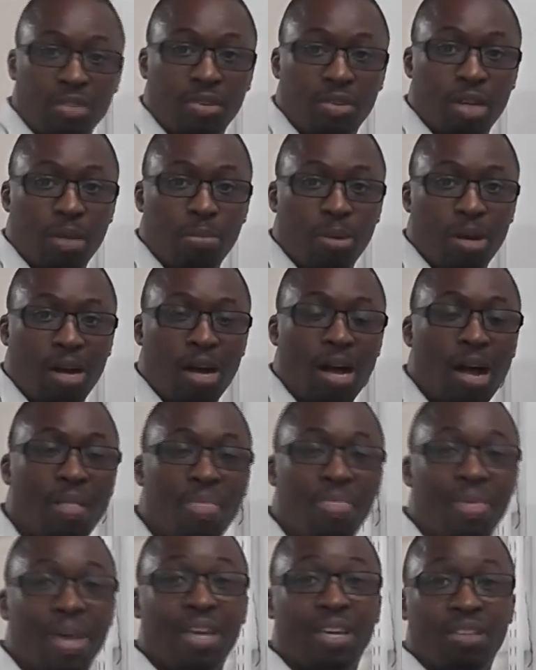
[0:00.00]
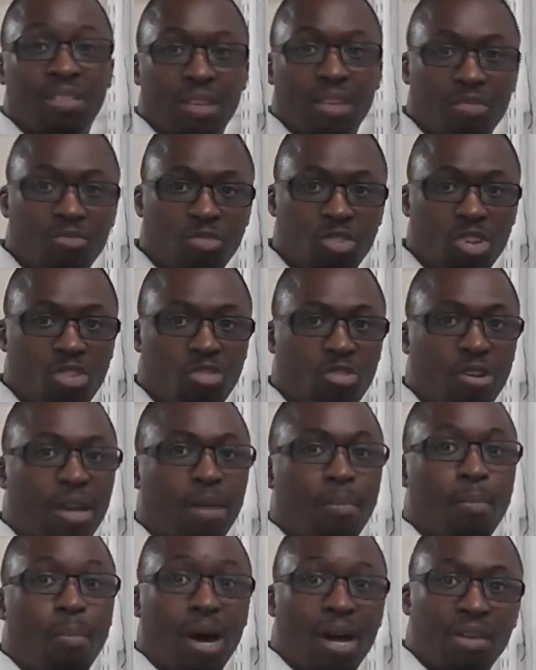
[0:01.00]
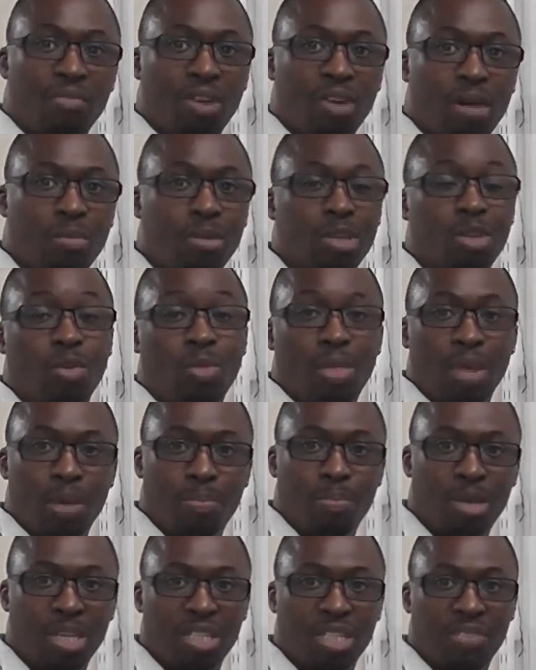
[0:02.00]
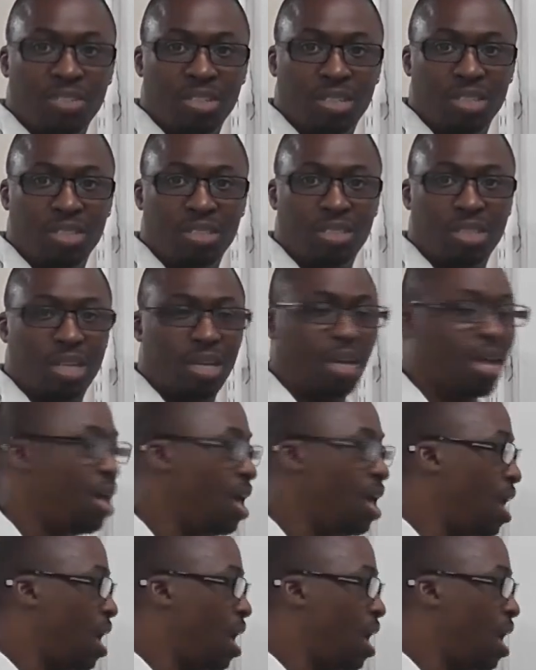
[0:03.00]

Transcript: developer, and they can then recreate my environment on their PC for testing,